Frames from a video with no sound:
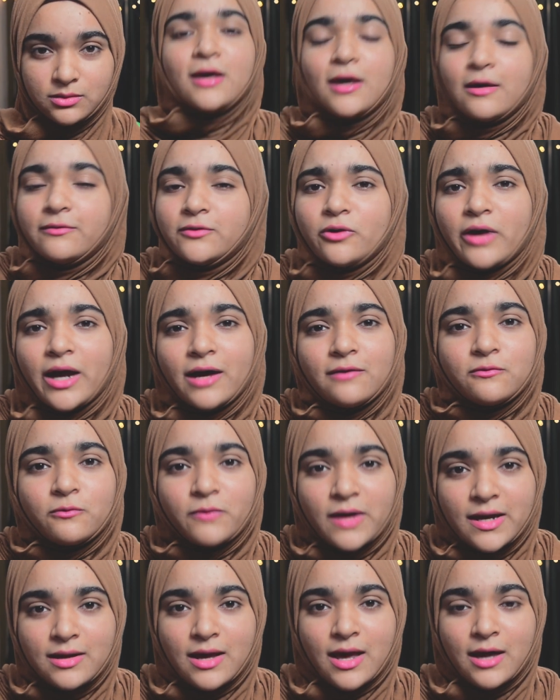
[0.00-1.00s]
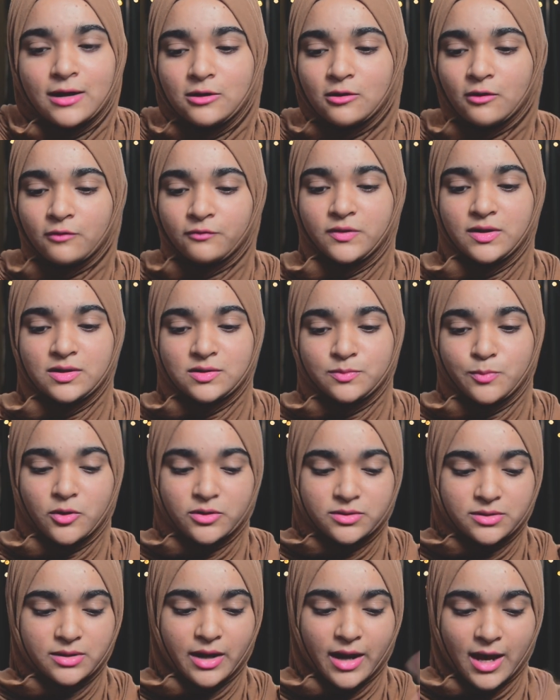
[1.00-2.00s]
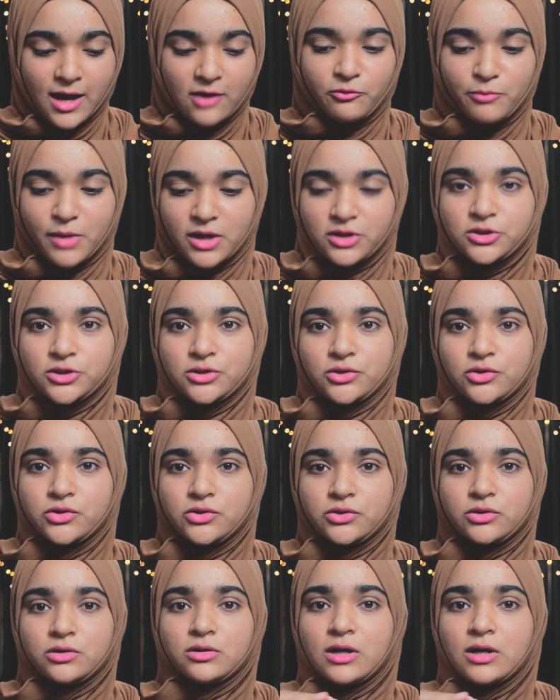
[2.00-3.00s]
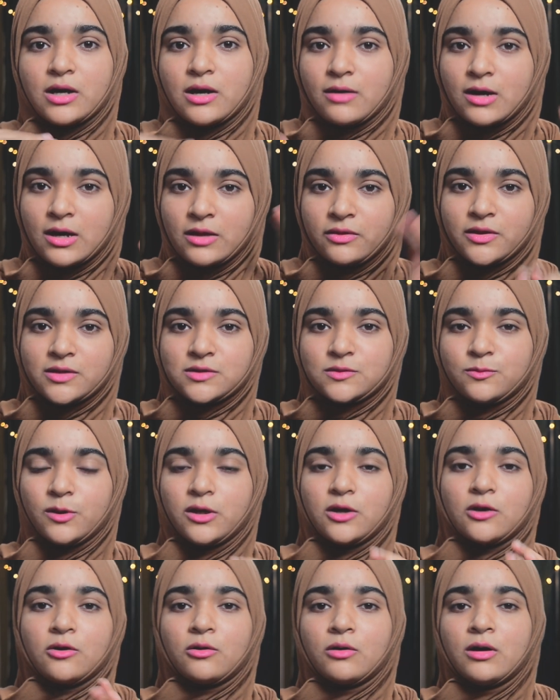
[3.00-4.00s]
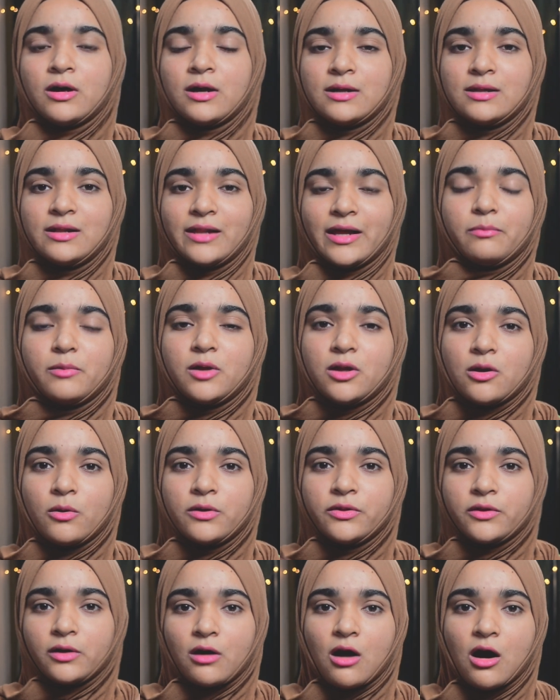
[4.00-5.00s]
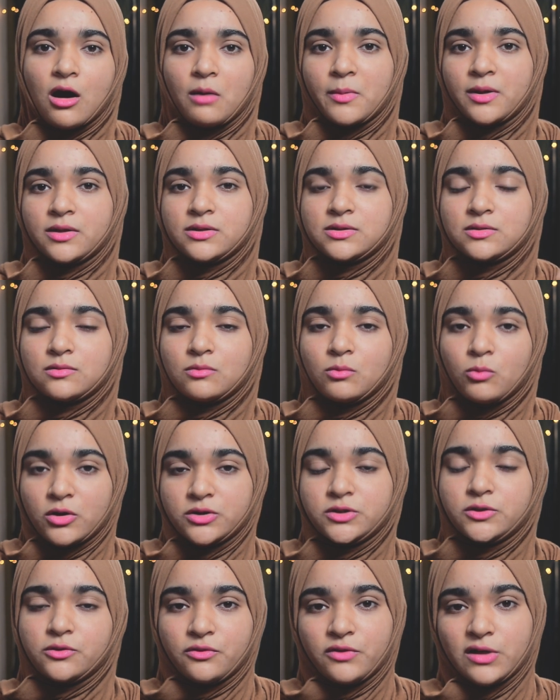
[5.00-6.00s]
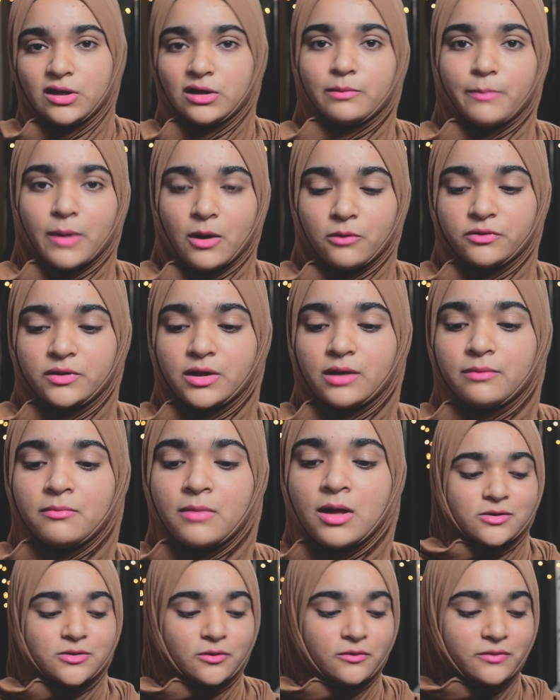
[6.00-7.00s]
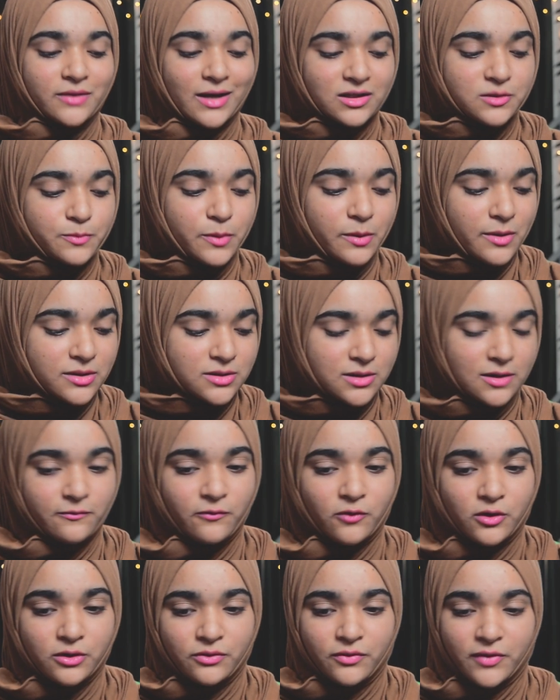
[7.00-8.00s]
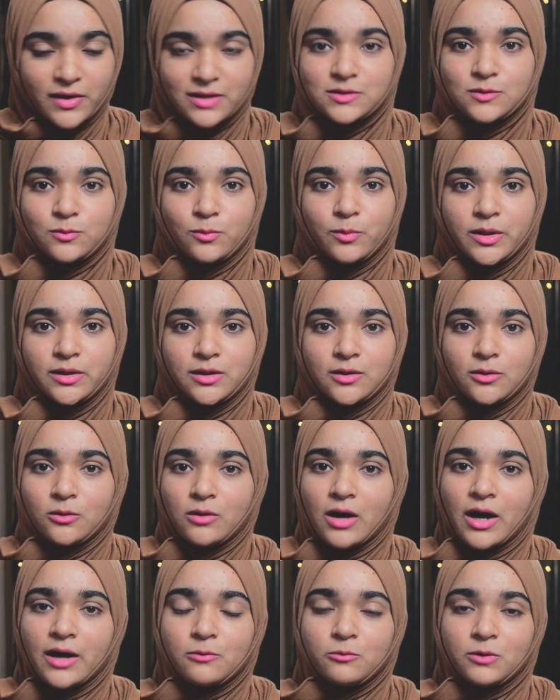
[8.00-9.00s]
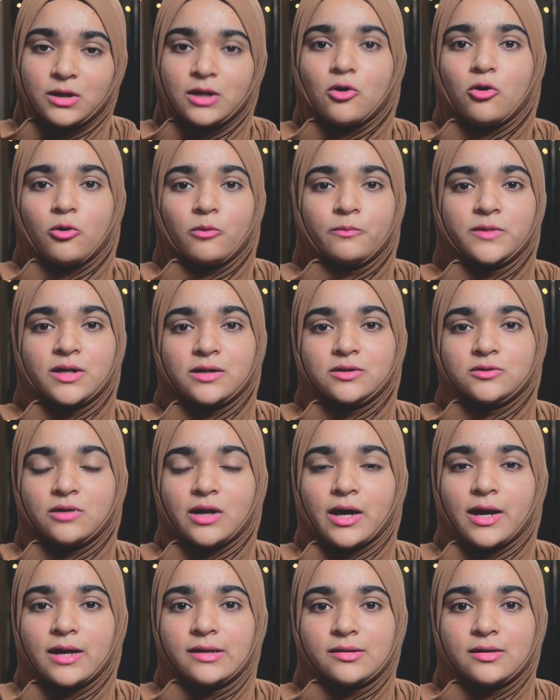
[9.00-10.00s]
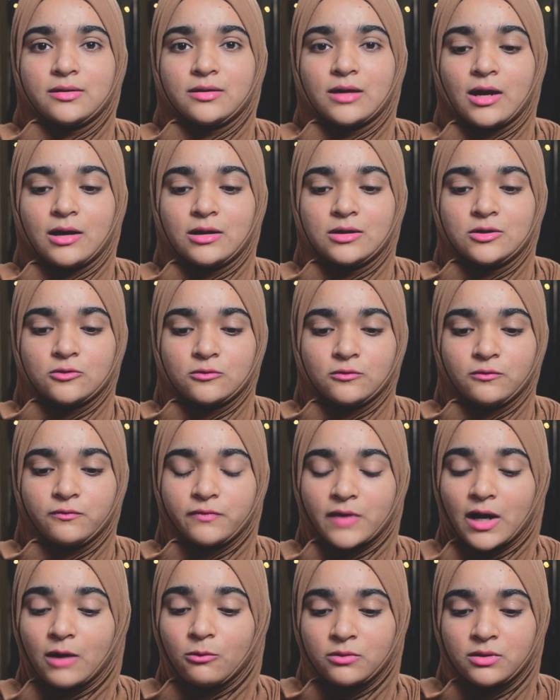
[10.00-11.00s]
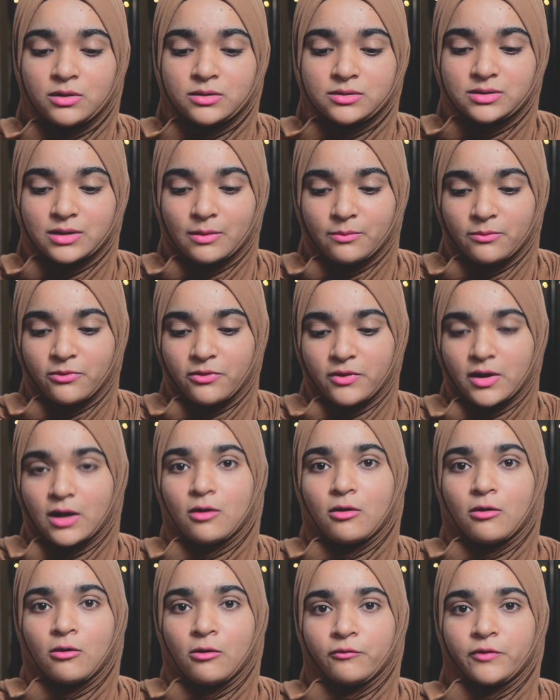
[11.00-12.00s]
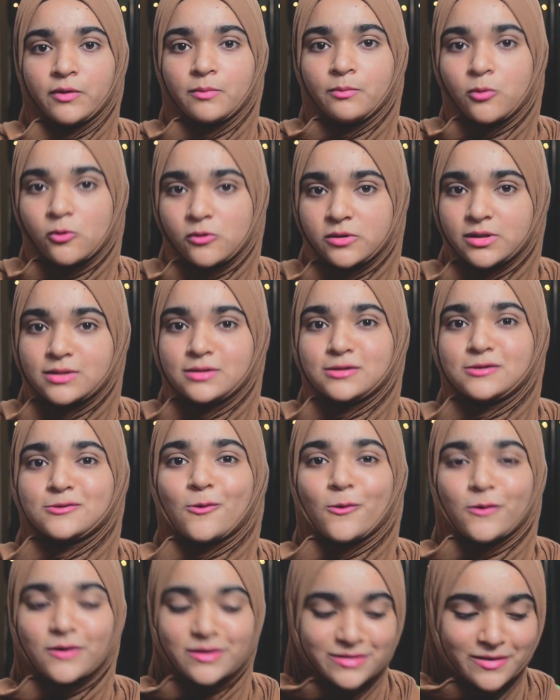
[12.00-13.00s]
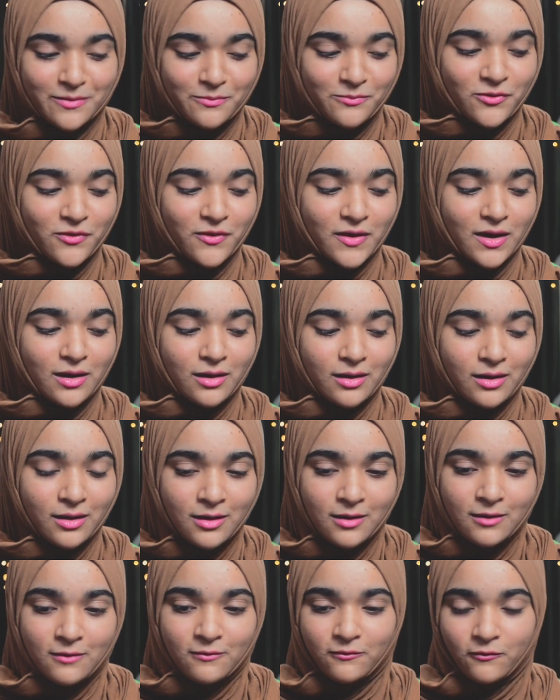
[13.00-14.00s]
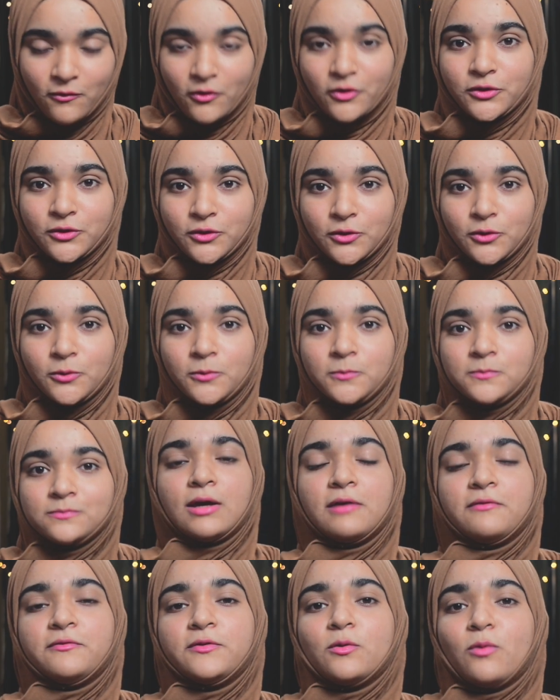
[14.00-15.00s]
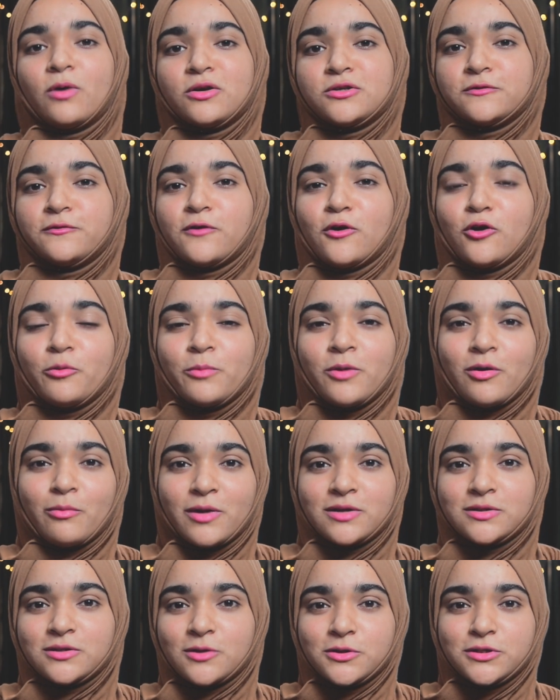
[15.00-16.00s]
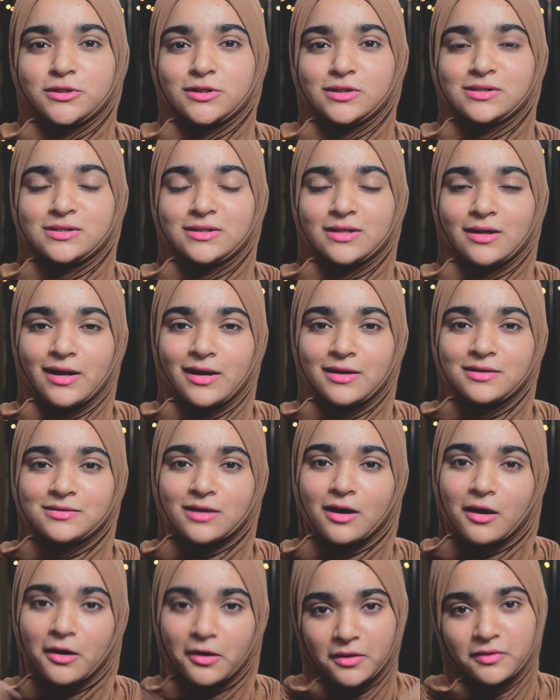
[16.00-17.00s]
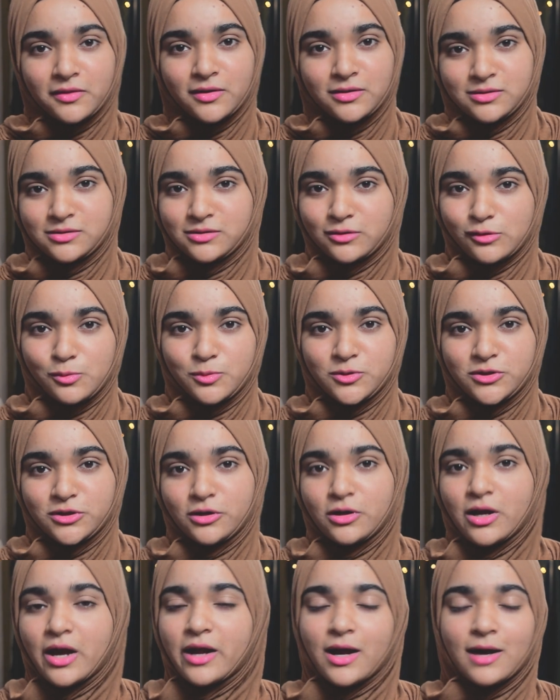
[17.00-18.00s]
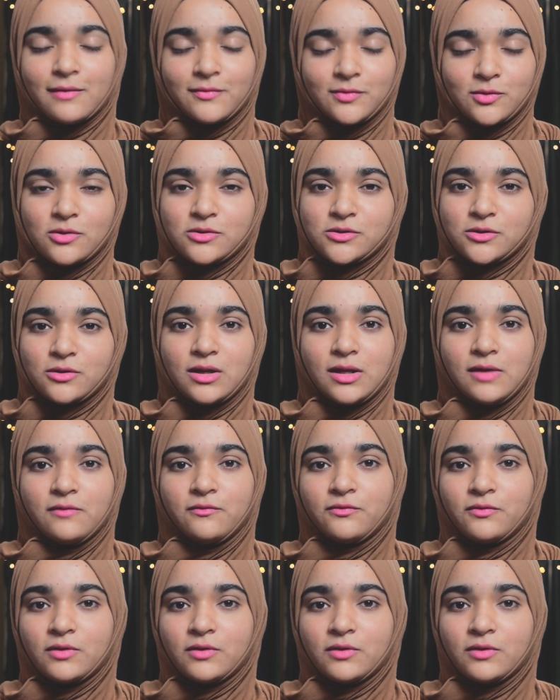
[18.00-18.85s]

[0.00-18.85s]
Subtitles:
If you have read any of these books that I have mentioned in this video, let me know in the comments what you think about them. So that's pretty much it for this video. I really hope that you liked it and you found something of importance or something for you. If you want to follow me on my socials, the links are in the description and I will also leave